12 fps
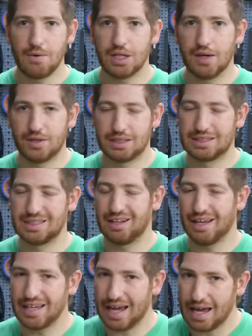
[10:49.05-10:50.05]
I would give a
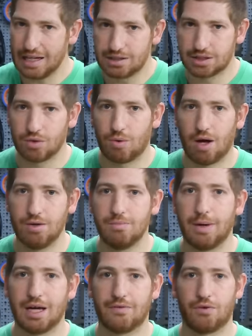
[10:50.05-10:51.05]
slight edge to the Wahoo
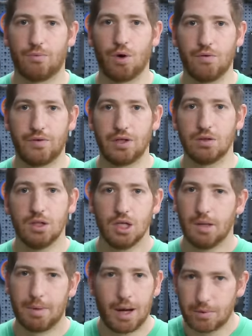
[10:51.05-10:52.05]
bike for road feel,
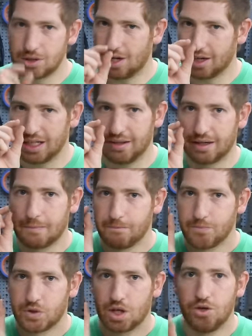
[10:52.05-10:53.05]
but we're talking like
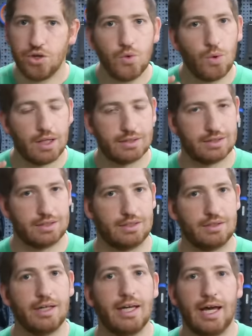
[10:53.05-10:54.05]
nuanced
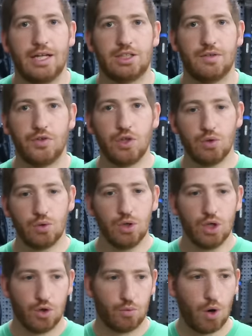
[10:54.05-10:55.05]
slight edge. If
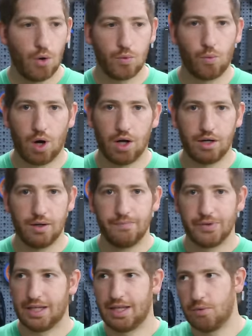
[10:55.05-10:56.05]
you rode one
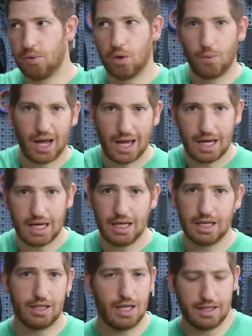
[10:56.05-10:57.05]
and then went
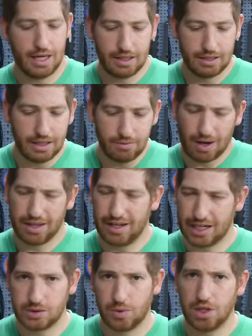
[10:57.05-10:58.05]
away and then didn't ride the
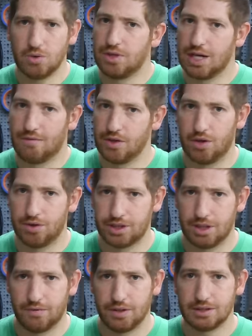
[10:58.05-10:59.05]
next one, you would never know this
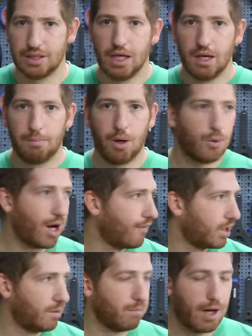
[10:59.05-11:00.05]
difference. But when I've
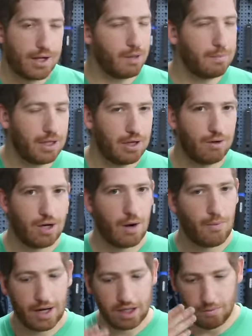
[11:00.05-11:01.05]
got them lined up here and I
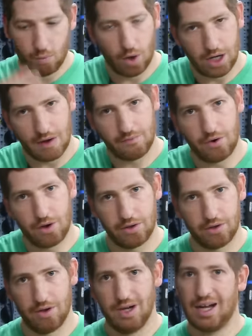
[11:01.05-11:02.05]
ride them one after
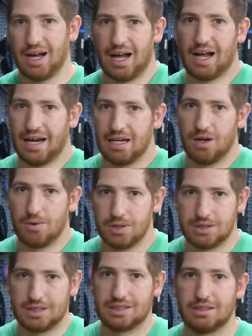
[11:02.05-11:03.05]
another, I
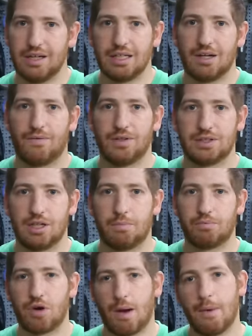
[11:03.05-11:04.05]
noticed a slight difference there,
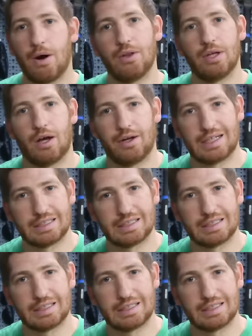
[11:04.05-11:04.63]
primarily on